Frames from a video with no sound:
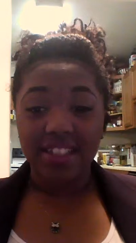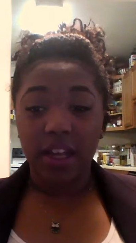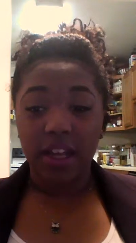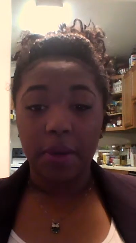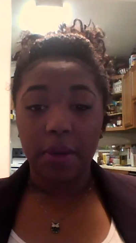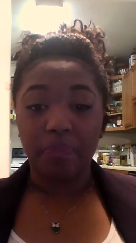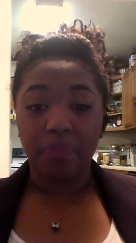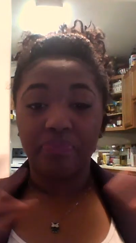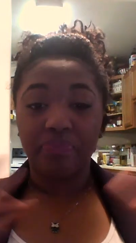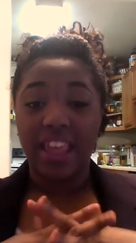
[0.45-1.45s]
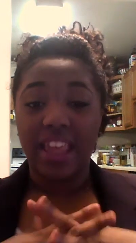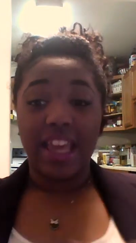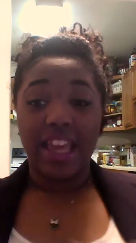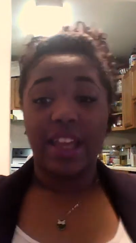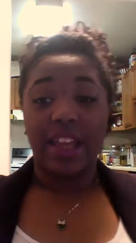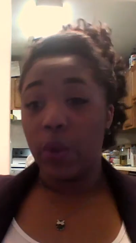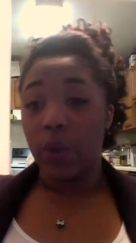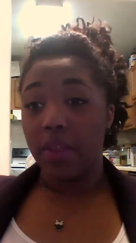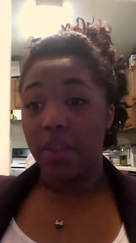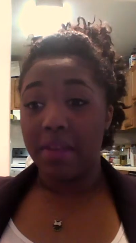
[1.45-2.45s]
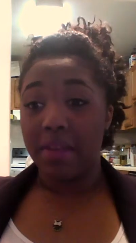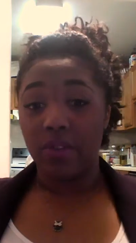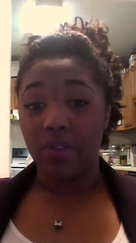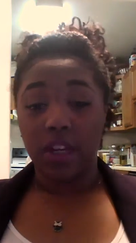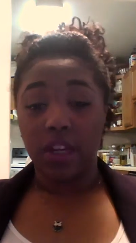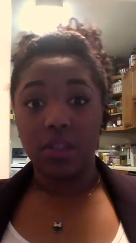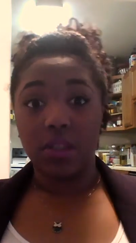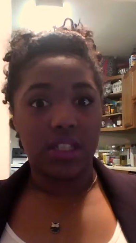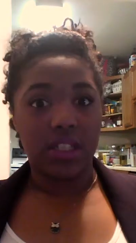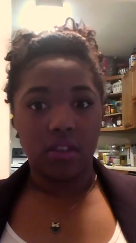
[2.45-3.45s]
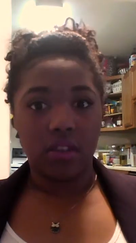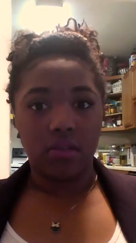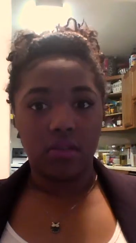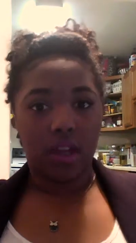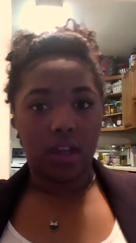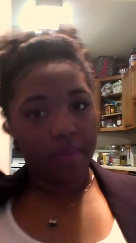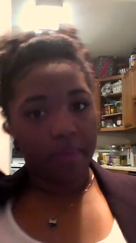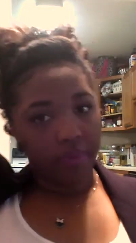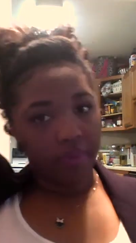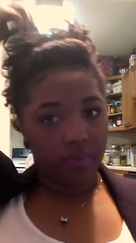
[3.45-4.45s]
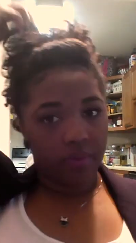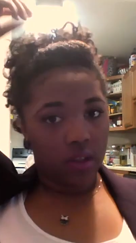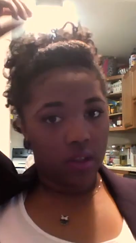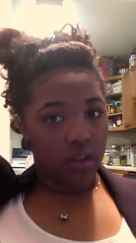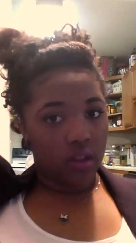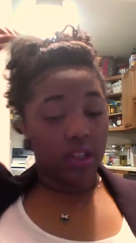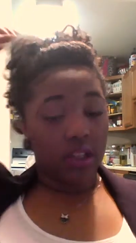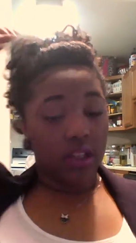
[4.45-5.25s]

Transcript: Um, ignore the mess over here. We're still um, in the